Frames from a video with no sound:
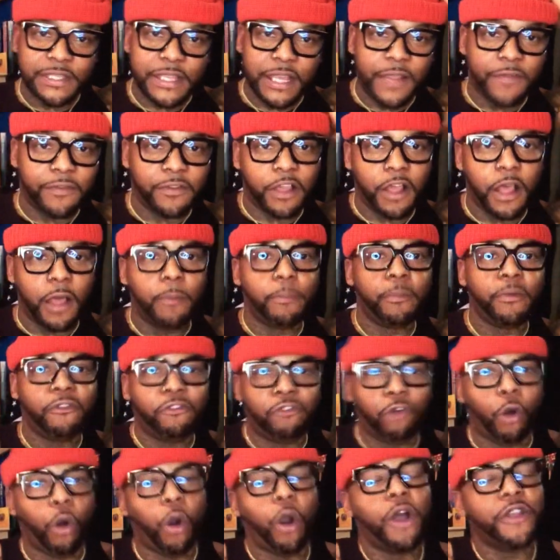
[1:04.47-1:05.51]
that have come
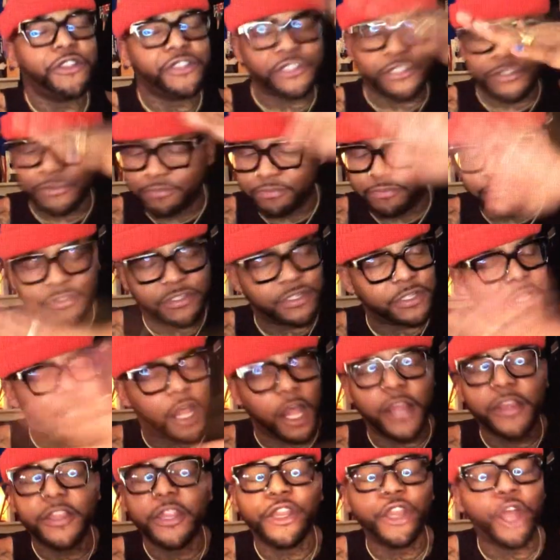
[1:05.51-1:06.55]
before. Just
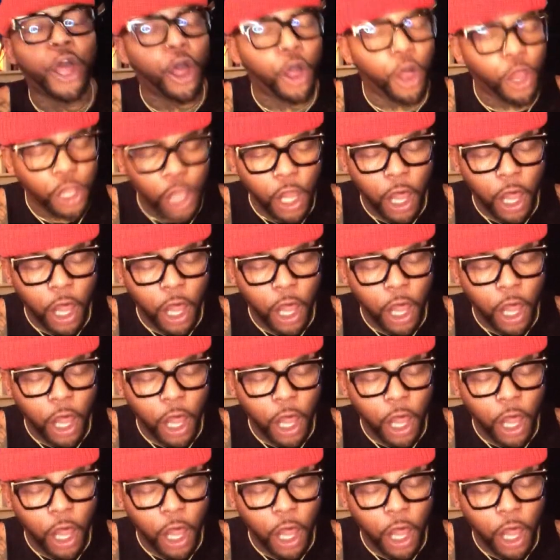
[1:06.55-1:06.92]
cutting it all